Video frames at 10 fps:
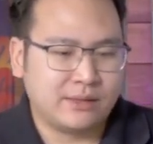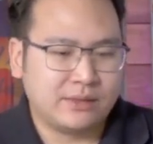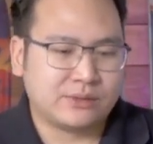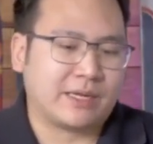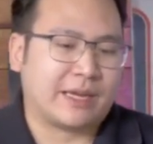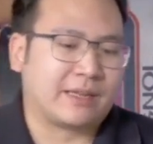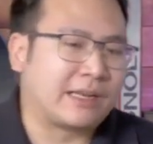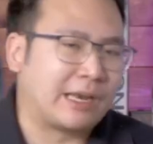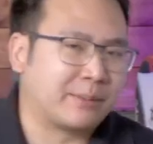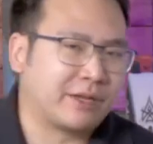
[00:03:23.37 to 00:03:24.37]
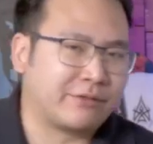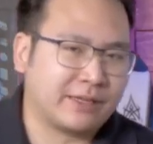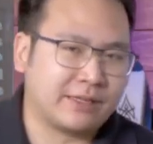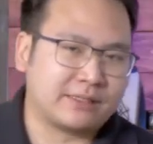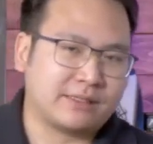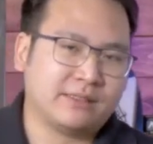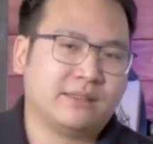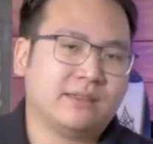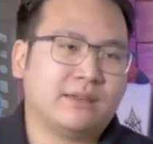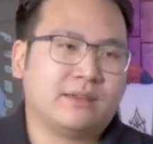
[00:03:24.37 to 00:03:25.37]
So they can claim the fees,
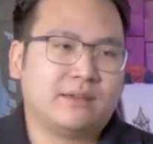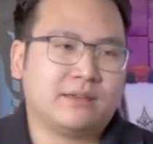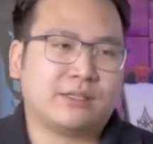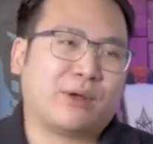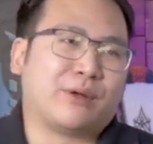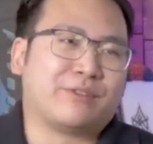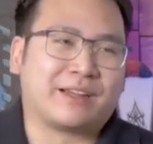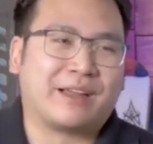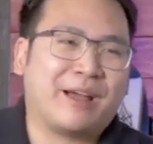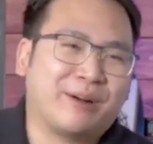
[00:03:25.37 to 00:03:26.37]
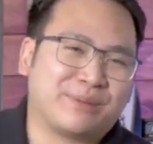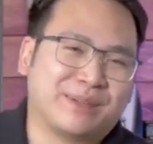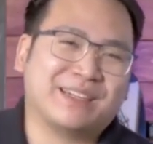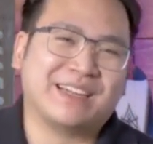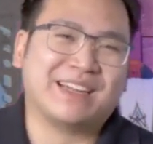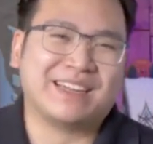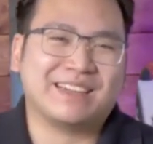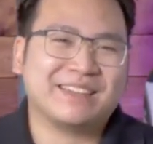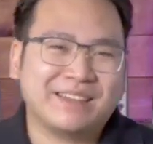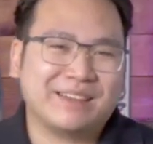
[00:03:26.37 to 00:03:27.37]
sort of like an LP, and
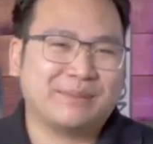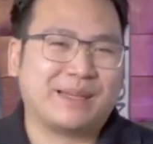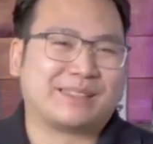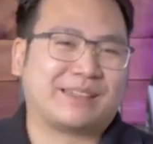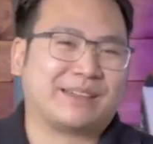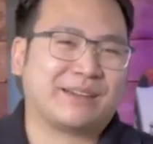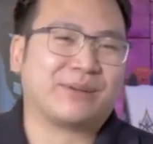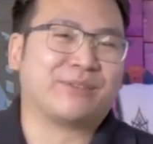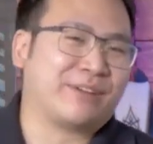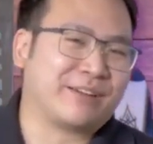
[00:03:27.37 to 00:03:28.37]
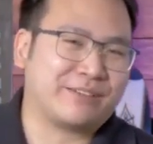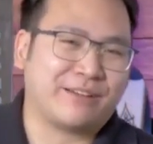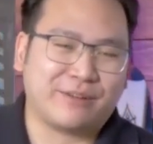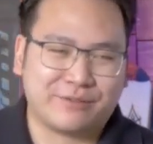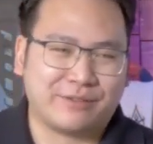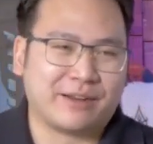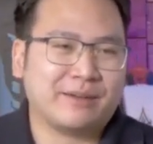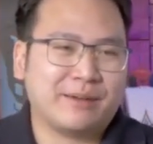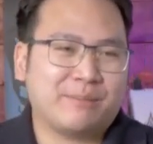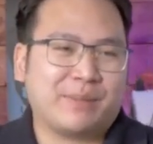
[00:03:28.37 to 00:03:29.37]
then basically run around with like
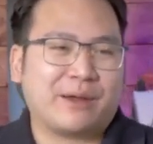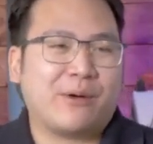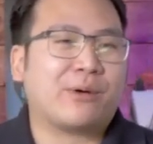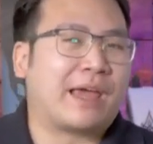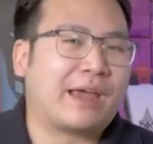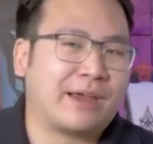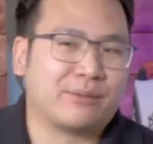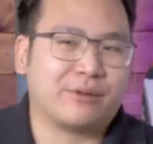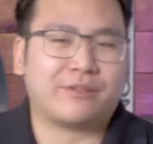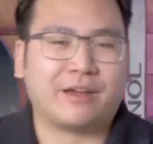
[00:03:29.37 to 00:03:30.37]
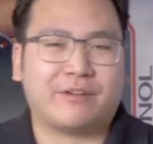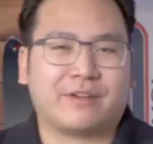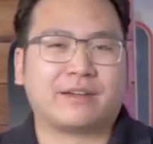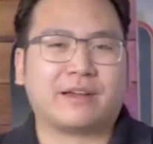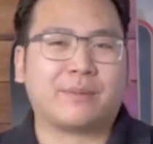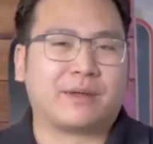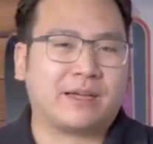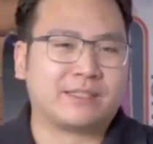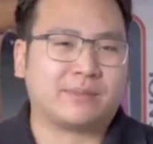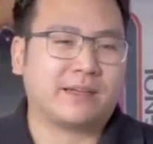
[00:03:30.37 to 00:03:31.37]
being okay with having
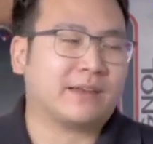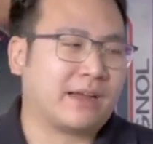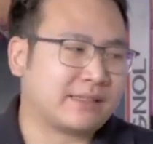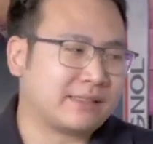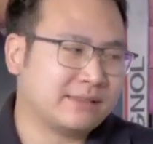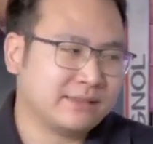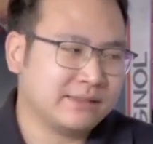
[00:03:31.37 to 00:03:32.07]
APIs be indexed.